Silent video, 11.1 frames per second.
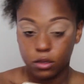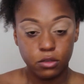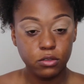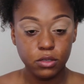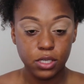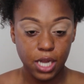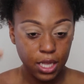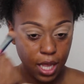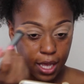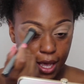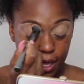Ooh, and I
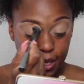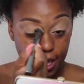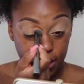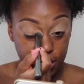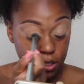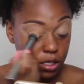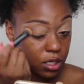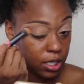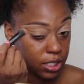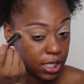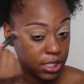like how that
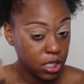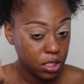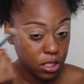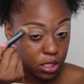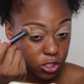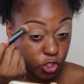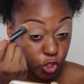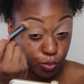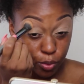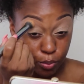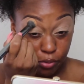look. It doesn't look
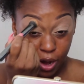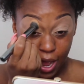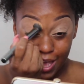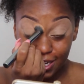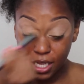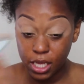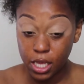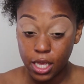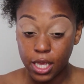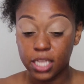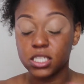super
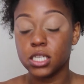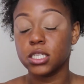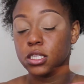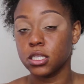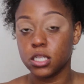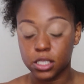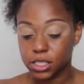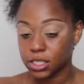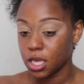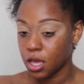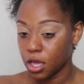brightening. It just
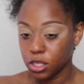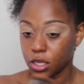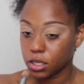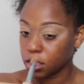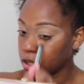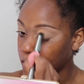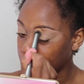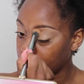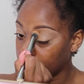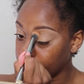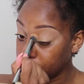looks
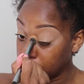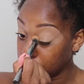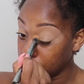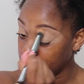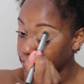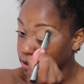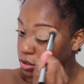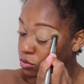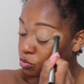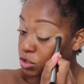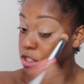completely
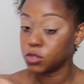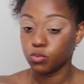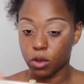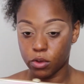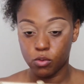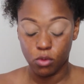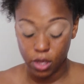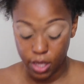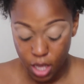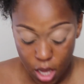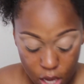even, which is what we
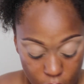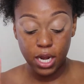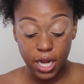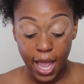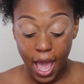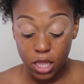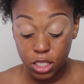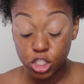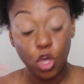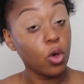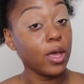want. All right, now
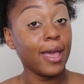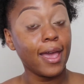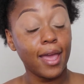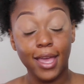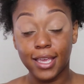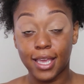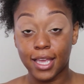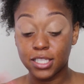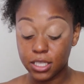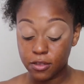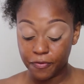let's go ahead and get
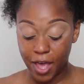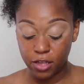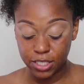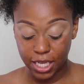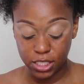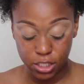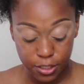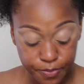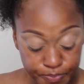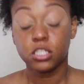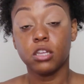into the
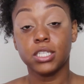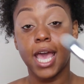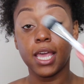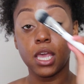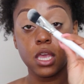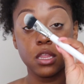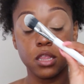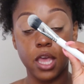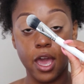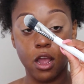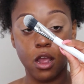foundation. So taking
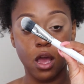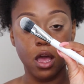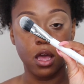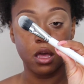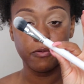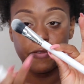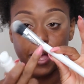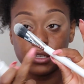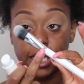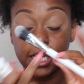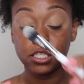their
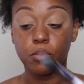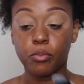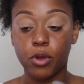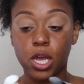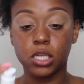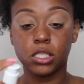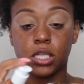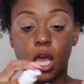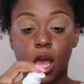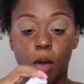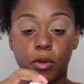foundation brush,
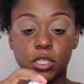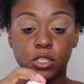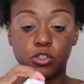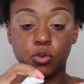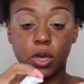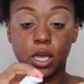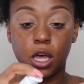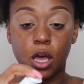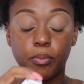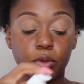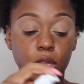I'm gonna do a
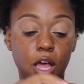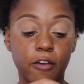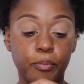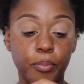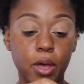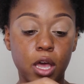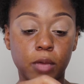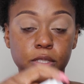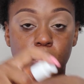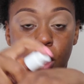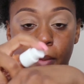couple of
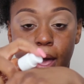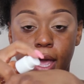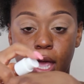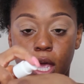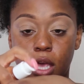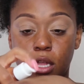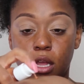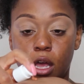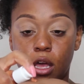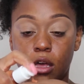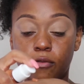pumps on my hand
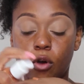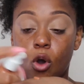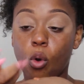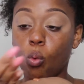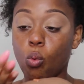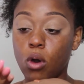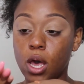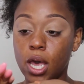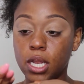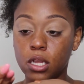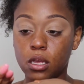of
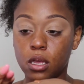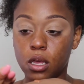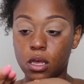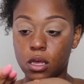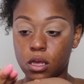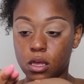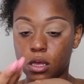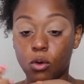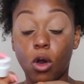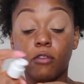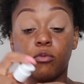
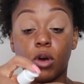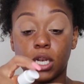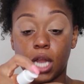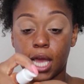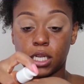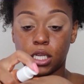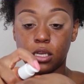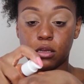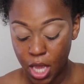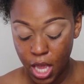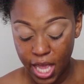190.
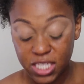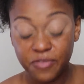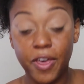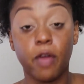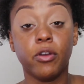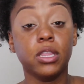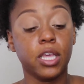It's very